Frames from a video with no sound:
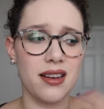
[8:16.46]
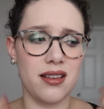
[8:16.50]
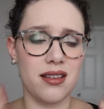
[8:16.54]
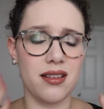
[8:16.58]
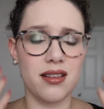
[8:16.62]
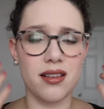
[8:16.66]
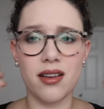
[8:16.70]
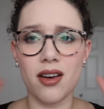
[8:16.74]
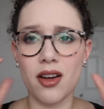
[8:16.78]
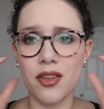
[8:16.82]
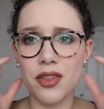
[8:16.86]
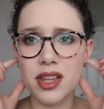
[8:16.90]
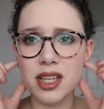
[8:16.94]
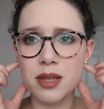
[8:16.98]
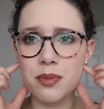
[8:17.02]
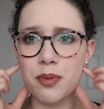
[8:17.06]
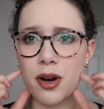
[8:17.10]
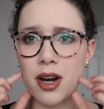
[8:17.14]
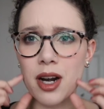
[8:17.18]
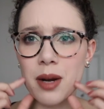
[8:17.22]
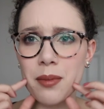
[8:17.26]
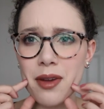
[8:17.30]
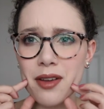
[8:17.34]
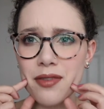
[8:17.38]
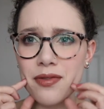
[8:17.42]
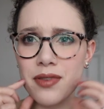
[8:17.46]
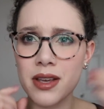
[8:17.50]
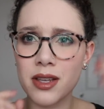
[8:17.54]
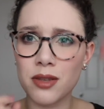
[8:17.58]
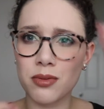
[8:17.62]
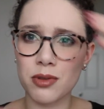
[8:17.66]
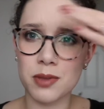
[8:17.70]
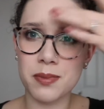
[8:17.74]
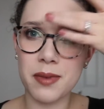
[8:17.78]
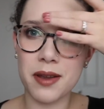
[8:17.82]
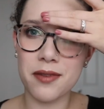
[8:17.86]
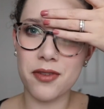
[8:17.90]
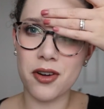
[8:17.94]
on this part of my face,
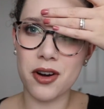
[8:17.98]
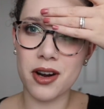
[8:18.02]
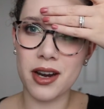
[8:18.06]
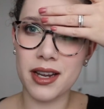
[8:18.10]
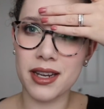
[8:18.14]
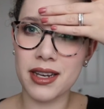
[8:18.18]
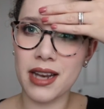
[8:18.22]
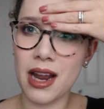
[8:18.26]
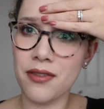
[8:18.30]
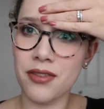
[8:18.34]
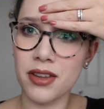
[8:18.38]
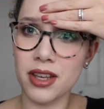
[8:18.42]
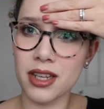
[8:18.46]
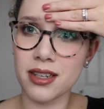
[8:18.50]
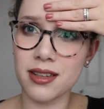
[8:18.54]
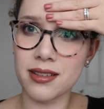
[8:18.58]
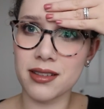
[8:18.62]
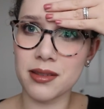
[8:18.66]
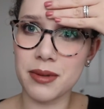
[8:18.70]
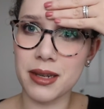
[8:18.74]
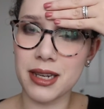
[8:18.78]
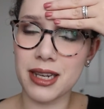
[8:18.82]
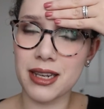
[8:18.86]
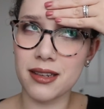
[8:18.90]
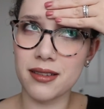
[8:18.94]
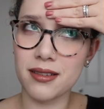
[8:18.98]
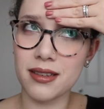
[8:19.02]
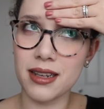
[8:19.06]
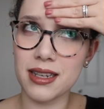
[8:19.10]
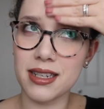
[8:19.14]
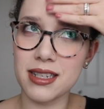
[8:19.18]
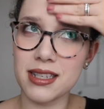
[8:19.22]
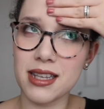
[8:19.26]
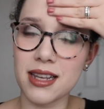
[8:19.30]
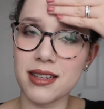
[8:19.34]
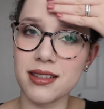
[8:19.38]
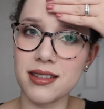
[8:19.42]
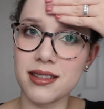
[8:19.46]
which my forehead I feel like doesn't make any
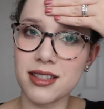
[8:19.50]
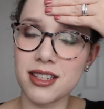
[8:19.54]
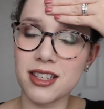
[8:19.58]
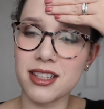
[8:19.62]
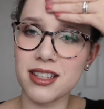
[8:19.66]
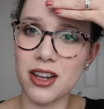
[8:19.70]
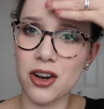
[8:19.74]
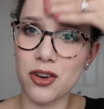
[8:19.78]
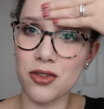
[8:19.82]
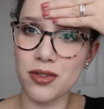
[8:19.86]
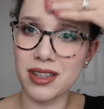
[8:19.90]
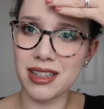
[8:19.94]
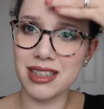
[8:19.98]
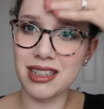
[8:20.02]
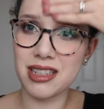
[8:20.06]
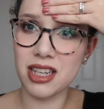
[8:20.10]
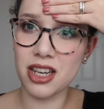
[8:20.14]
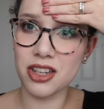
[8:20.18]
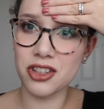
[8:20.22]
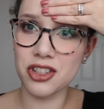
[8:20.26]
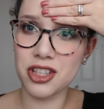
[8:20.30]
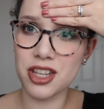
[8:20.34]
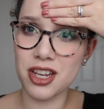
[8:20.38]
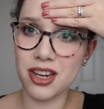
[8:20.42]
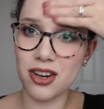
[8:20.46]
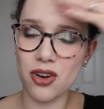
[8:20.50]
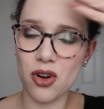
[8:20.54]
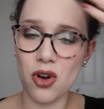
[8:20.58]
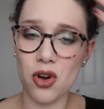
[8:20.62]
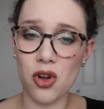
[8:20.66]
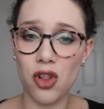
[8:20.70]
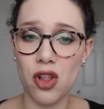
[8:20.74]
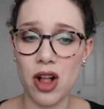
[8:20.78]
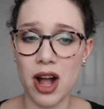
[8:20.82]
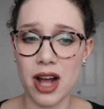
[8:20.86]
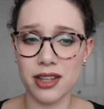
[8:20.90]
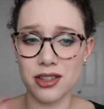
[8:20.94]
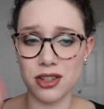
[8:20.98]
sense because I don't really touch there a
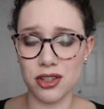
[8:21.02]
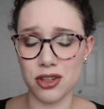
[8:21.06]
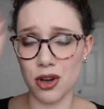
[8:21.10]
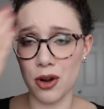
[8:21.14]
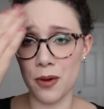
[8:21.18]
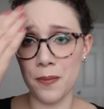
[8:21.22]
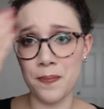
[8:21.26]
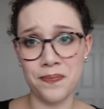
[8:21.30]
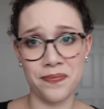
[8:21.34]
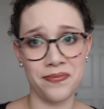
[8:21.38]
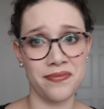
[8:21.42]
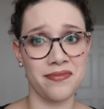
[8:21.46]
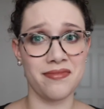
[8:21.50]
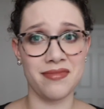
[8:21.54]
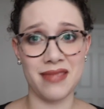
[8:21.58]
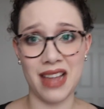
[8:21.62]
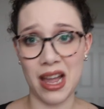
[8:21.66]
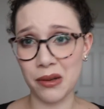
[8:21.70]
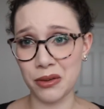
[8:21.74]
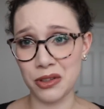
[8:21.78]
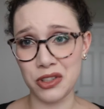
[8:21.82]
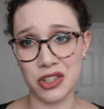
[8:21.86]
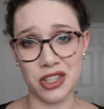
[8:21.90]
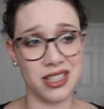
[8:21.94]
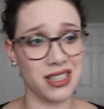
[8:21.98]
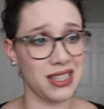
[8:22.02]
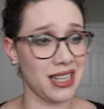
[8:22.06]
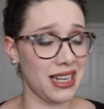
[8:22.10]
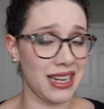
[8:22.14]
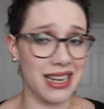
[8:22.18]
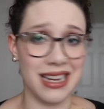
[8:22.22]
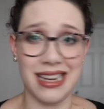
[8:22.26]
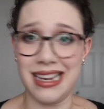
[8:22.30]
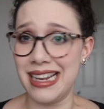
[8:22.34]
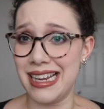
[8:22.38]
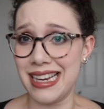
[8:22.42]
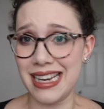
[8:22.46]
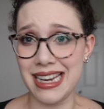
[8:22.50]
whole lot. So that was just
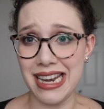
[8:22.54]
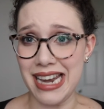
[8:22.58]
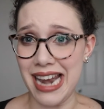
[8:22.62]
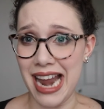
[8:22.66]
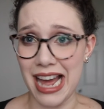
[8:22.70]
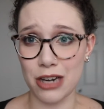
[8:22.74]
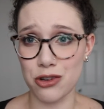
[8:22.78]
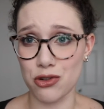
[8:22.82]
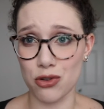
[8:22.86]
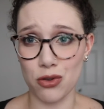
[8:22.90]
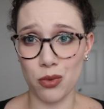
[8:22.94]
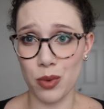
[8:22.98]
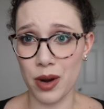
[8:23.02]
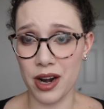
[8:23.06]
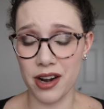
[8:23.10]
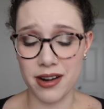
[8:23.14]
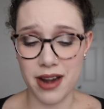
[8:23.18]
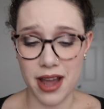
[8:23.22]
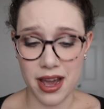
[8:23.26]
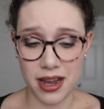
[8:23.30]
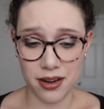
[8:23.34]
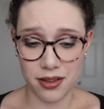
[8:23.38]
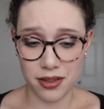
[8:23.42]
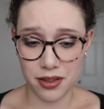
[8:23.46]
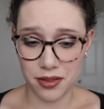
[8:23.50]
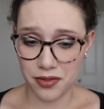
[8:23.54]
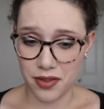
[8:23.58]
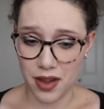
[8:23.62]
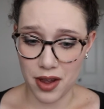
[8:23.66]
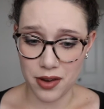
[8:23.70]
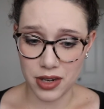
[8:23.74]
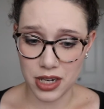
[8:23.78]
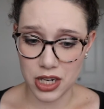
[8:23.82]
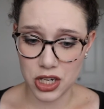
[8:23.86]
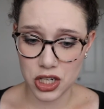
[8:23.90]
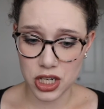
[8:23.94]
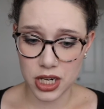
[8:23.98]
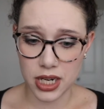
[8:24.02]
like natural wear down of the
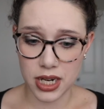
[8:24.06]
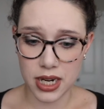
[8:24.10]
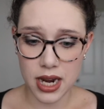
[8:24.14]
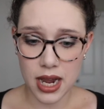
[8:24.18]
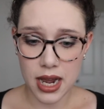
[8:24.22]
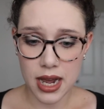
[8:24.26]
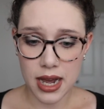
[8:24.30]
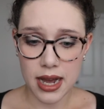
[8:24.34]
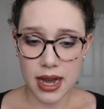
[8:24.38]
foundation.